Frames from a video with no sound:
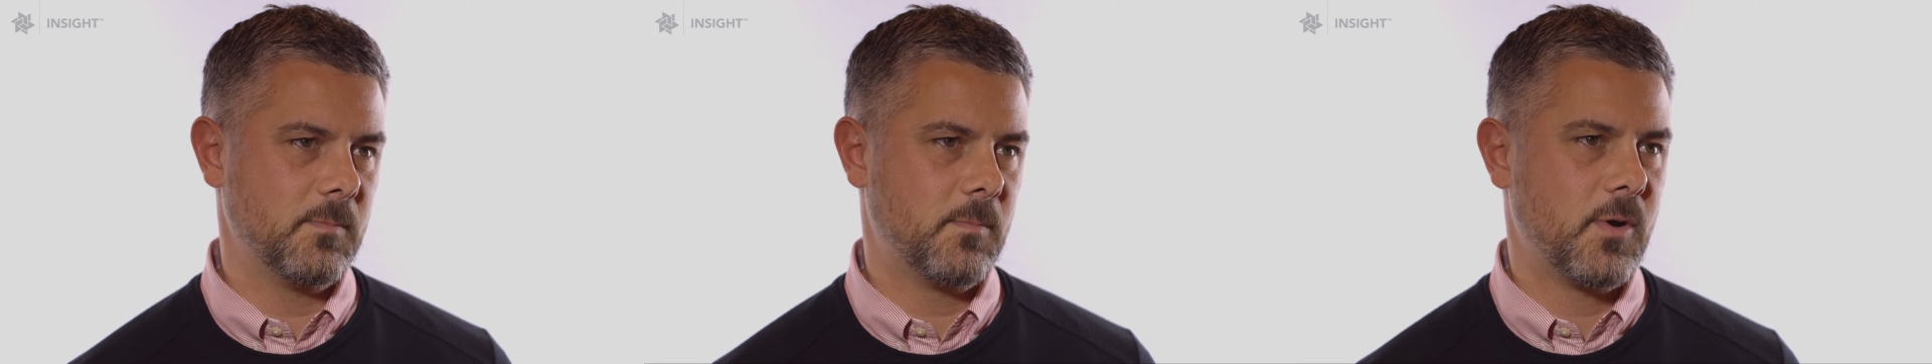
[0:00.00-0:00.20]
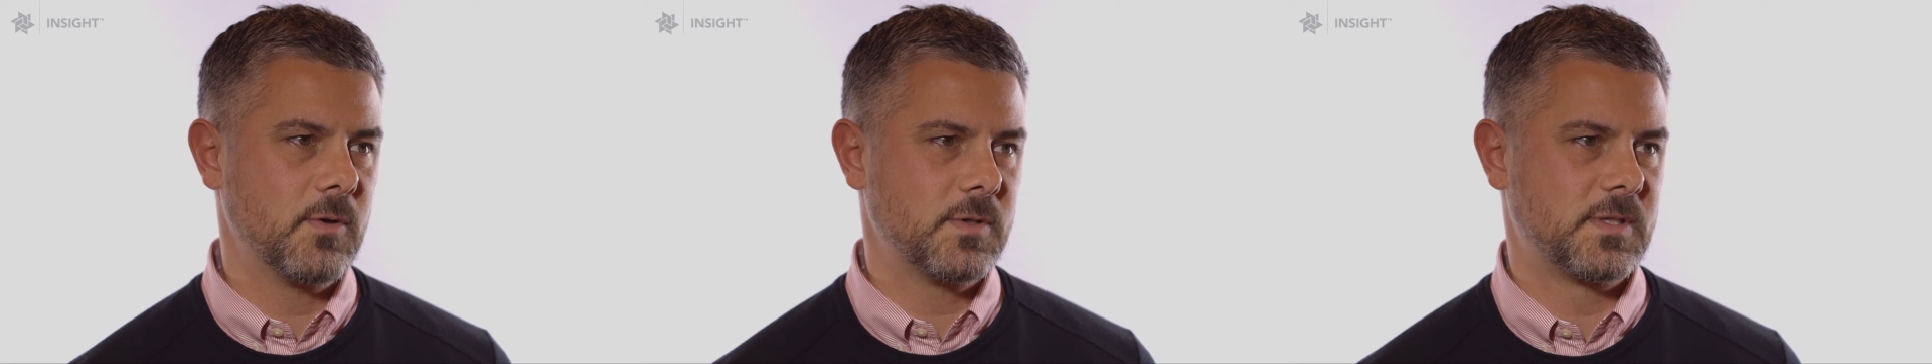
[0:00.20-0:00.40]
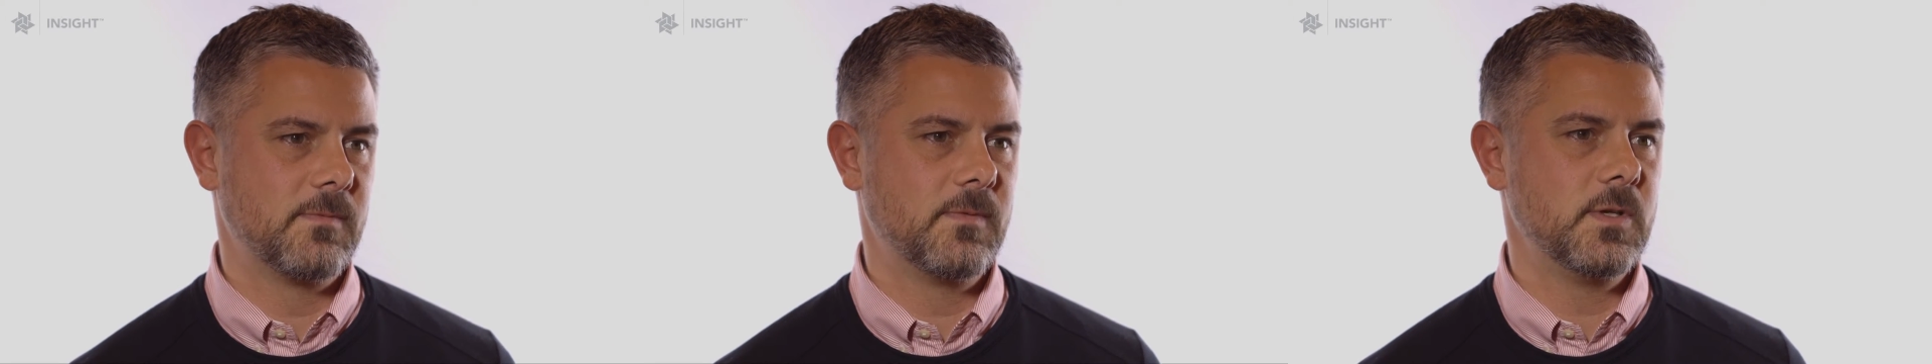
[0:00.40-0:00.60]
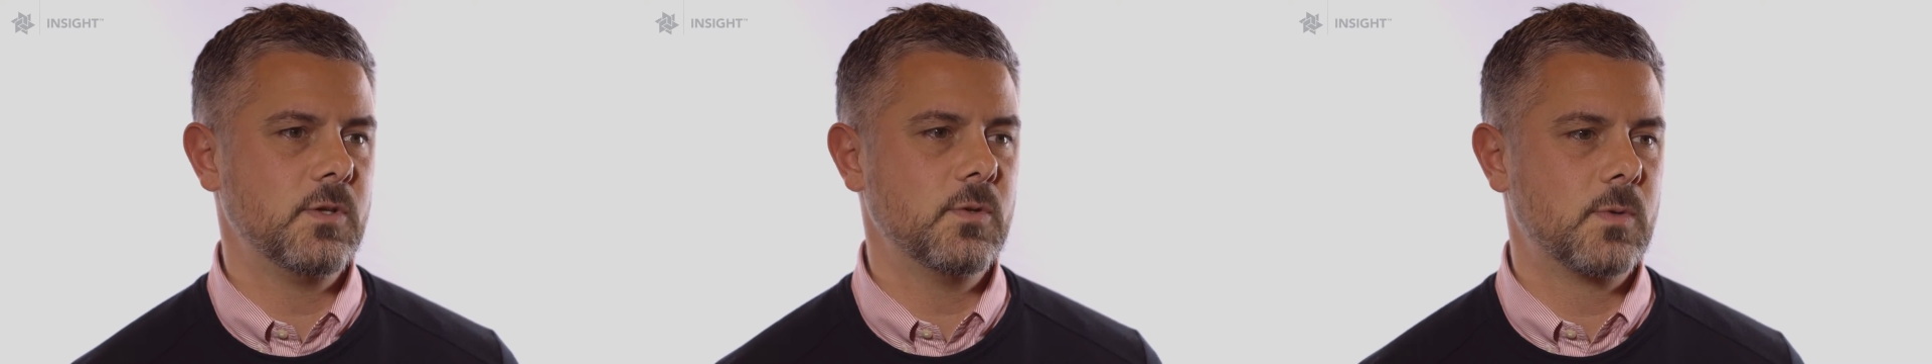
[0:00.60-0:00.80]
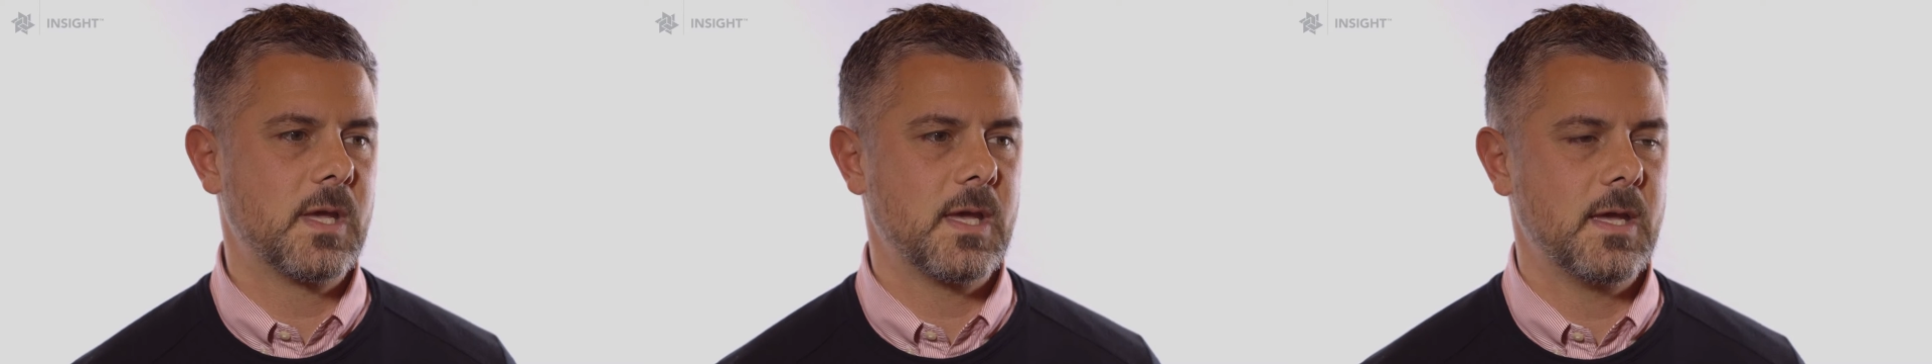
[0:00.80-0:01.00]
parts of the
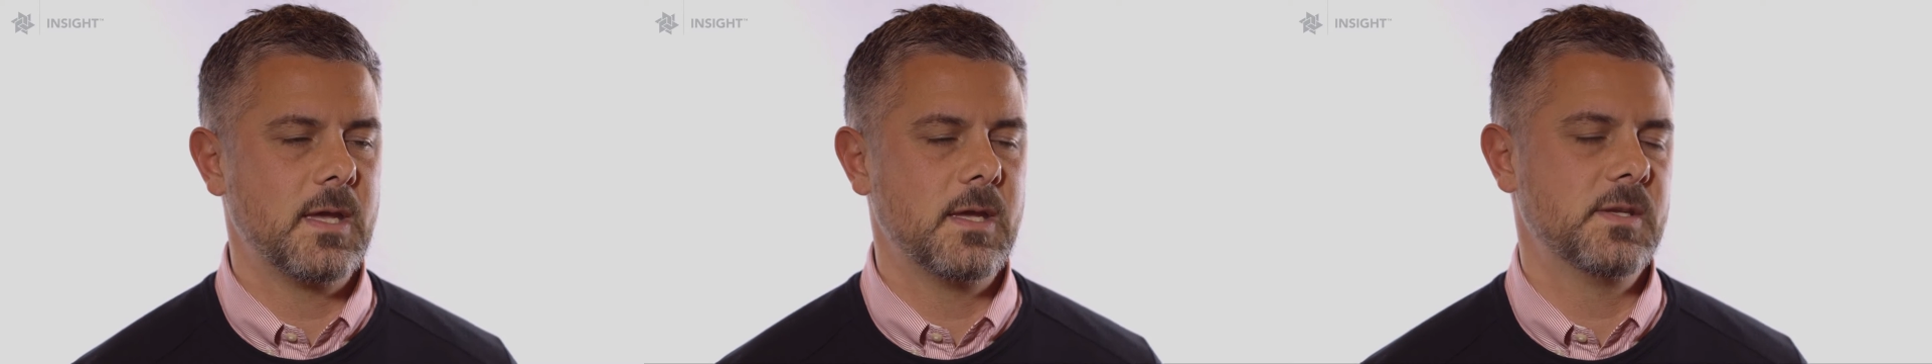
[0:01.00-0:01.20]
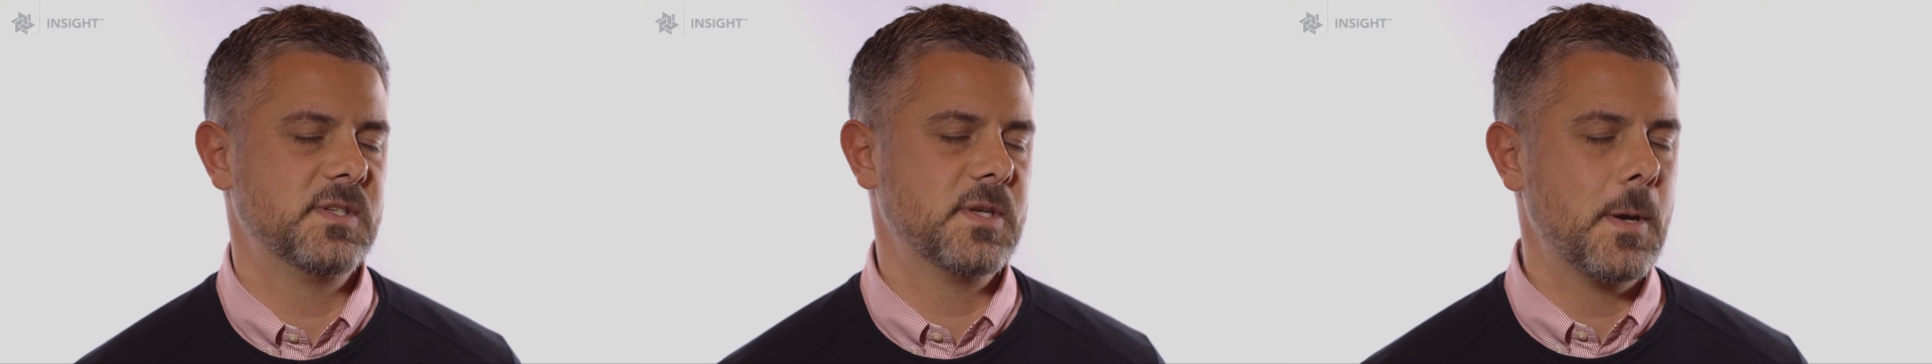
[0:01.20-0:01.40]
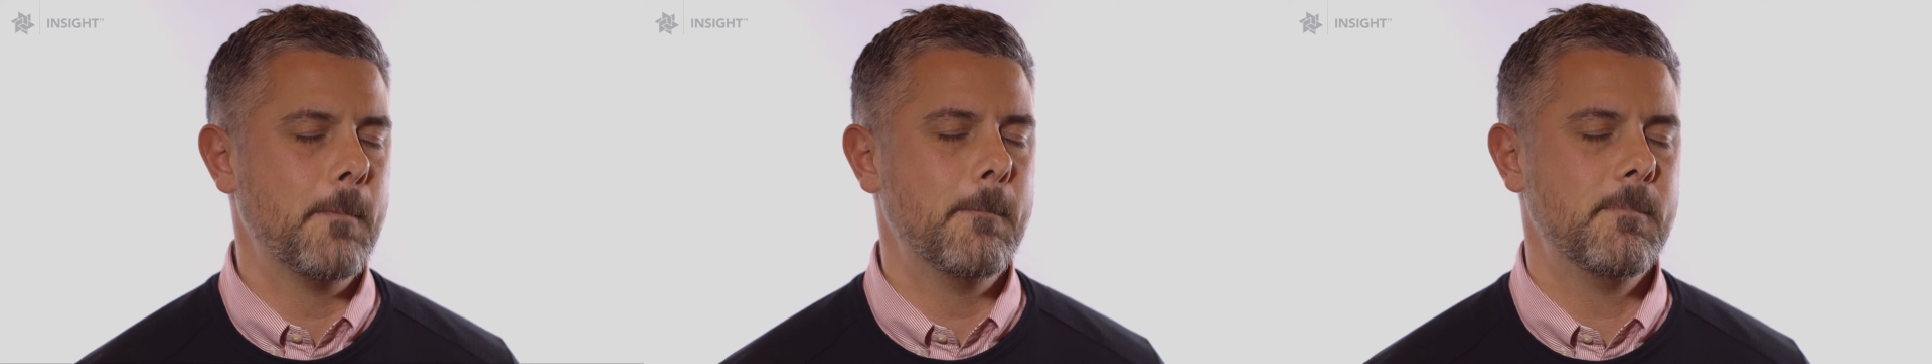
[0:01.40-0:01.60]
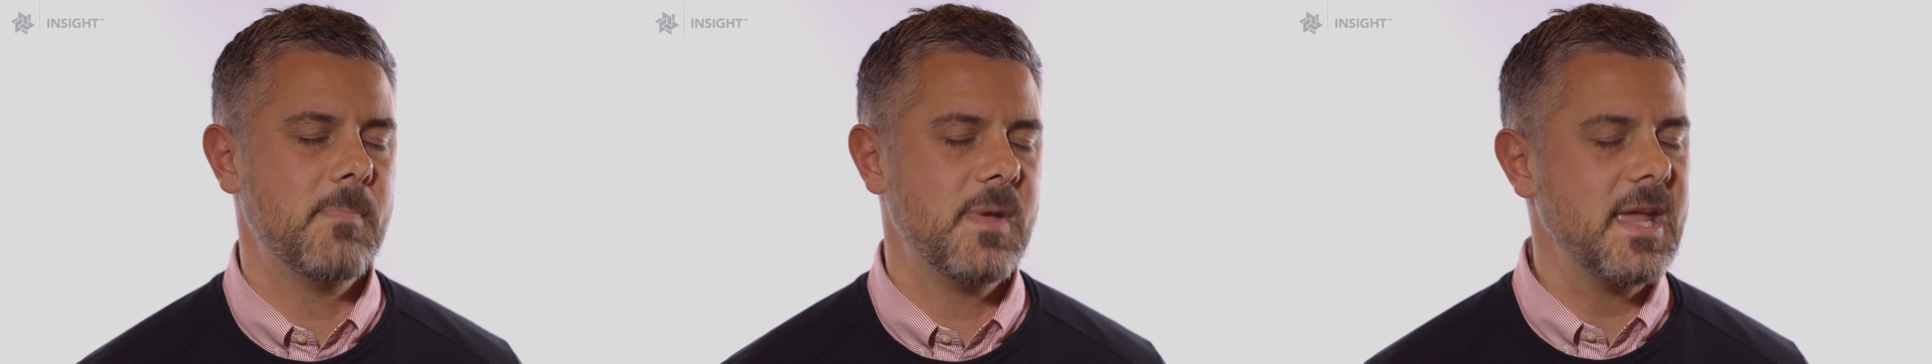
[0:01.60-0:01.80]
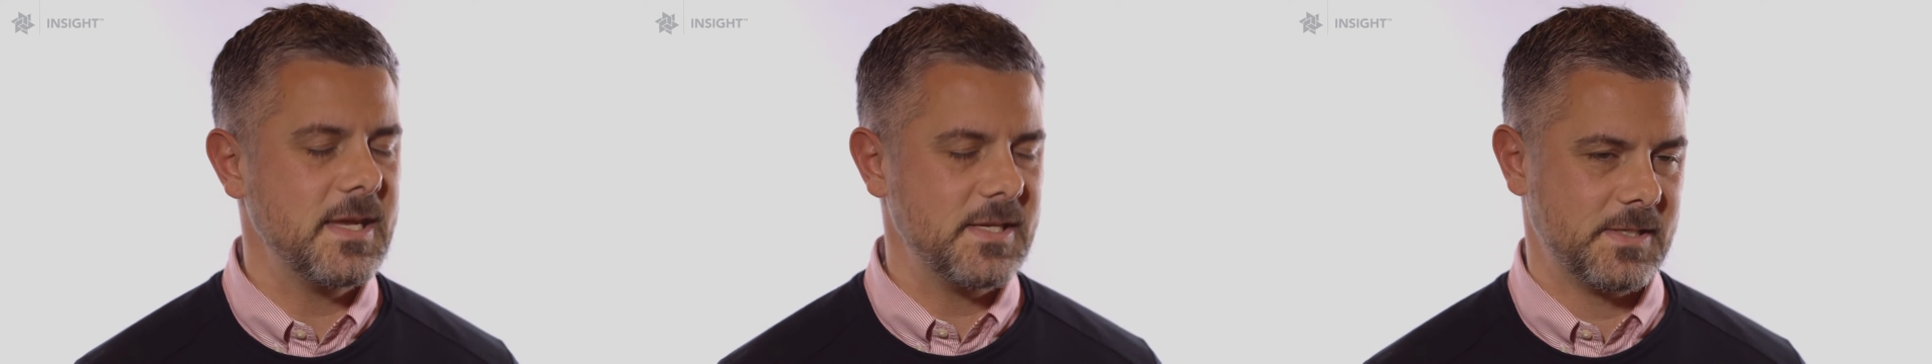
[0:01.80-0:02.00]
UK is
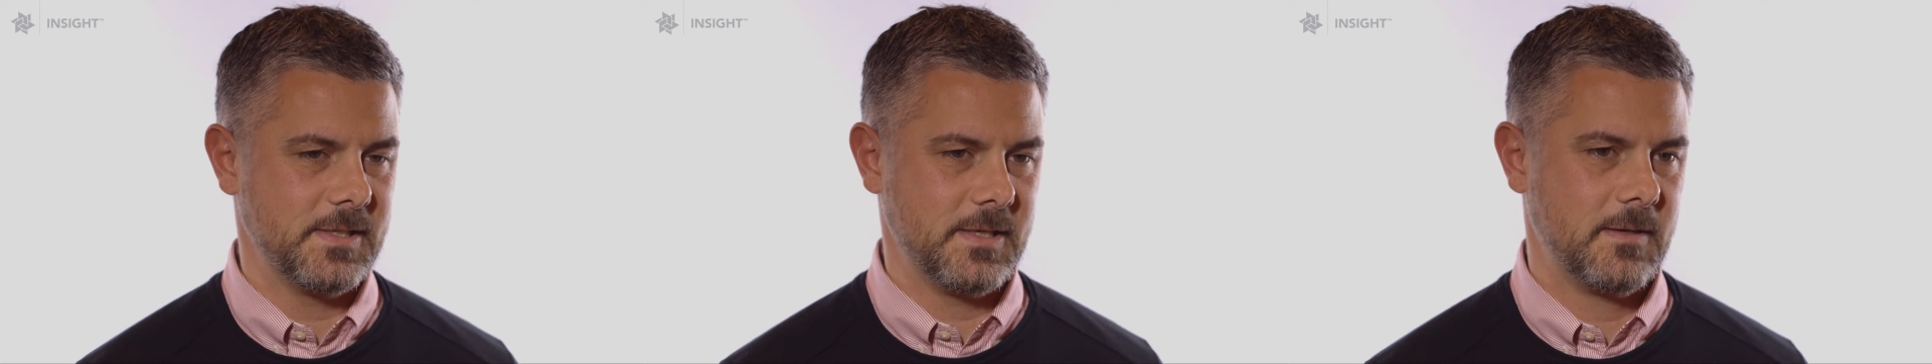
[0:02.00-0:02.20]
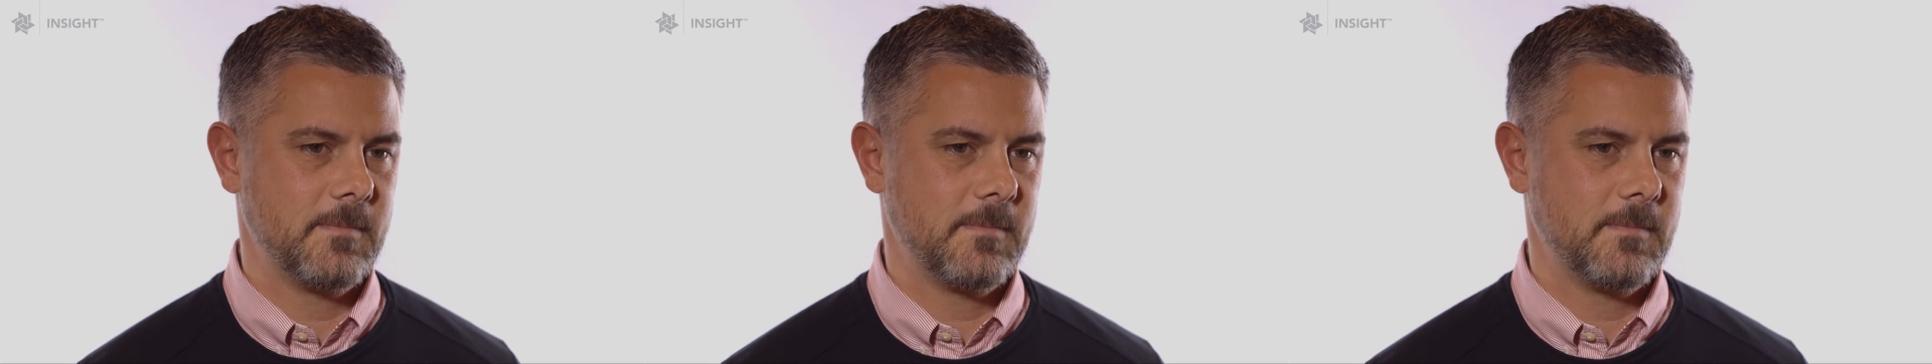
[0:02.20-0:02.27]
amazing.